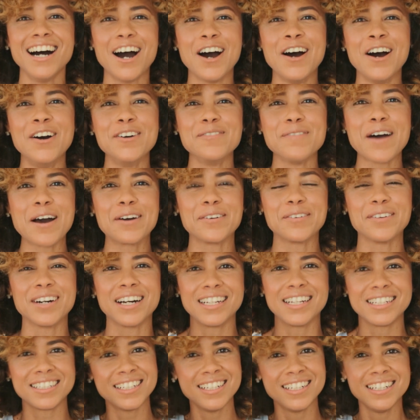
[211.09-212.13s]
Oh my
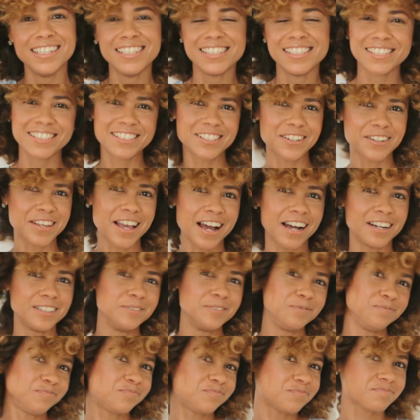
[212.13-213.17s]
word. So yeah,
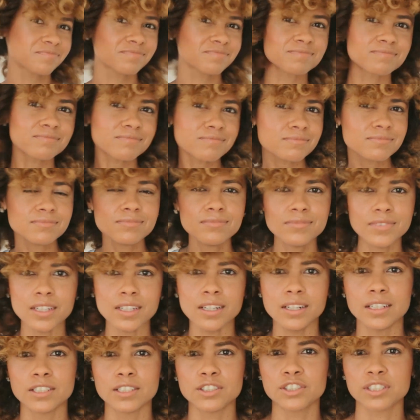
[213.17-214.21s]

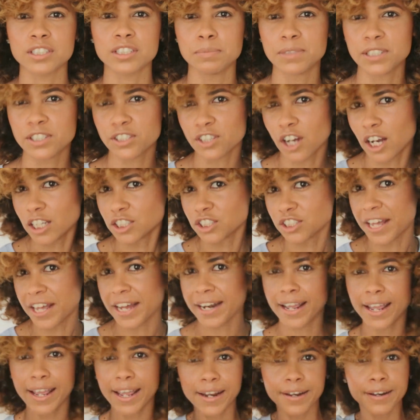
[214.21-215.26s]
let's just massage
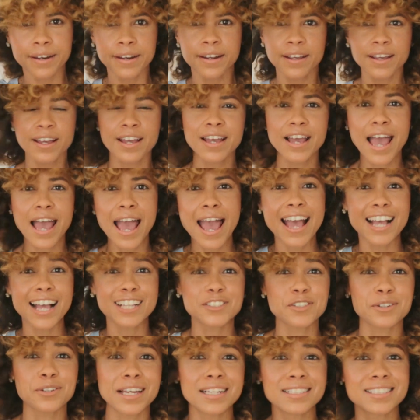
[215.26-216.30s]
that in.
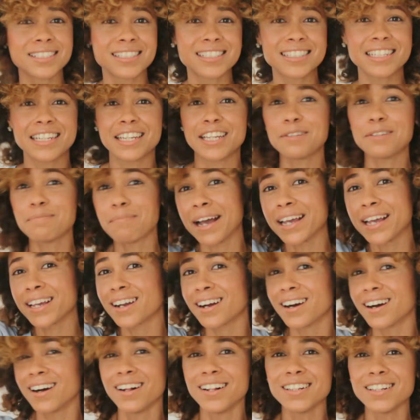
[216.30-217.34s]
As you can see, my
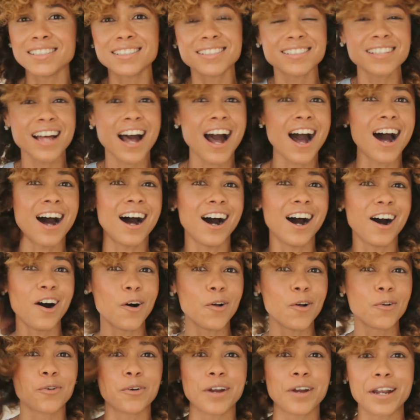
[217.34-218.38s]
curls are
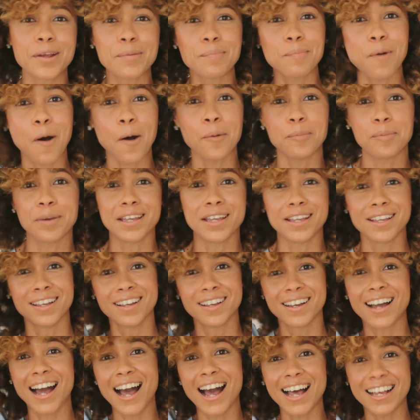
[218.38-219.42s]
already popping.
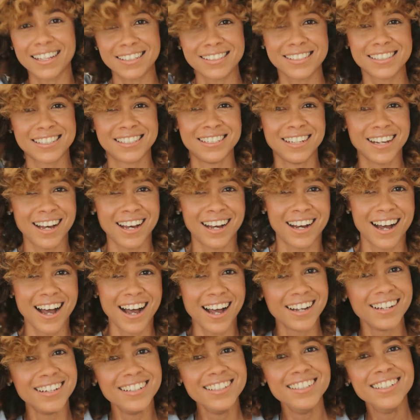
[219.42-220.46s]
Guys,
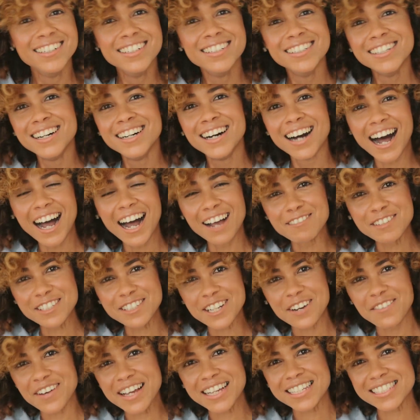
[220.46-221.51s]
I'm
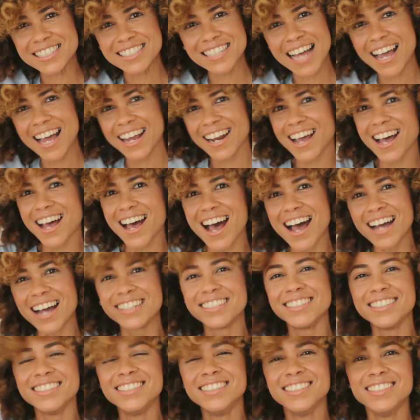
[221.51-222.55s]
so
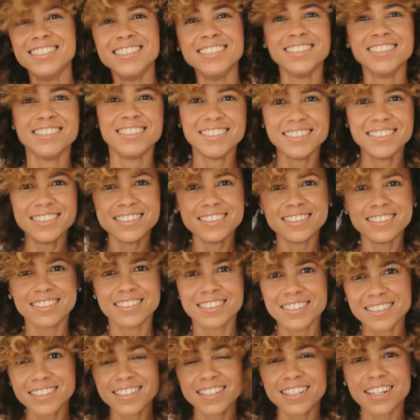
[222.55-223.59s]
excited.
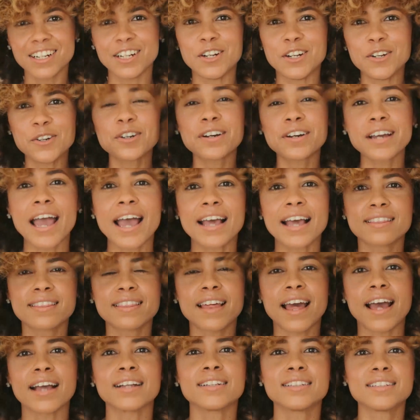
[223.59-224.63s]
Look at
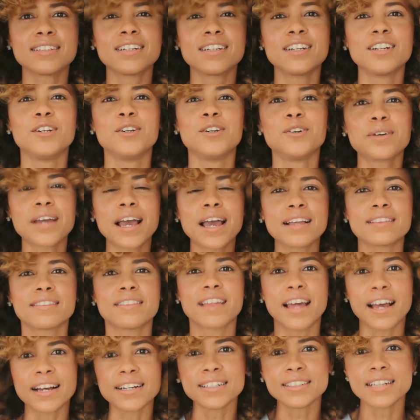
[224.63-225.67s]
that. Look at
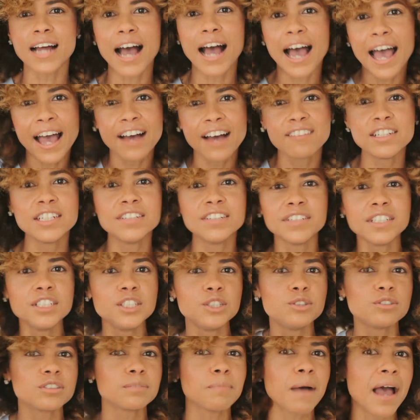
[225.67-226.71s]
that. I haven't even
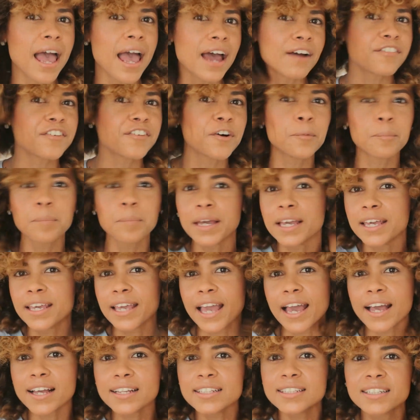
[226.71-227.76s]
used my afro pick
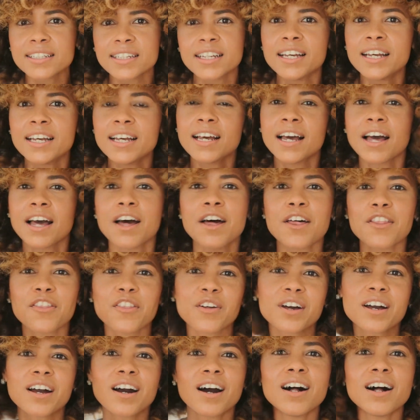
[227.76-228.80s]
yet.
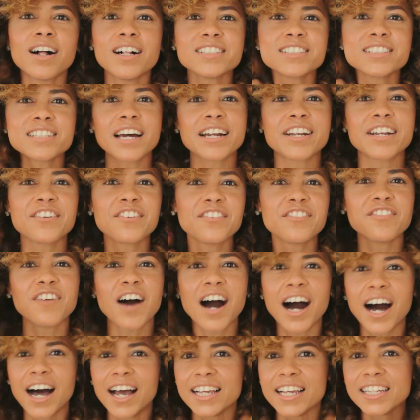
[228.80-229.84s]
The curls are
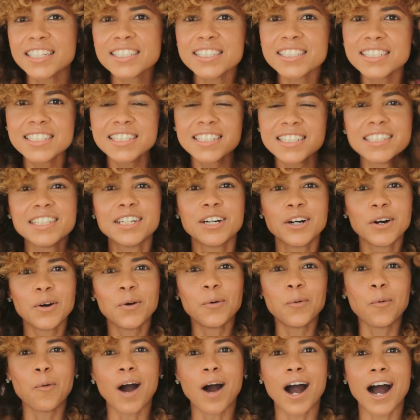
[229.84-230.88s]
defined.
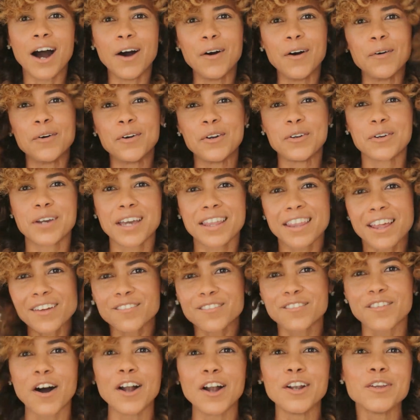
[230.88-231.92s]
Wow, look at
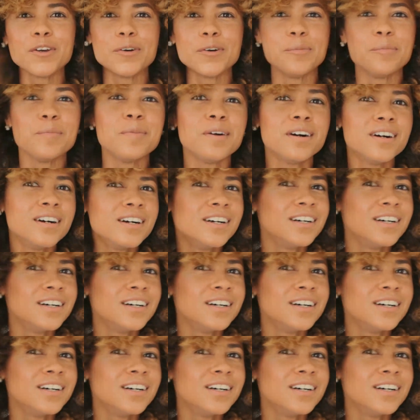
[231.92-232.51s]
that volume.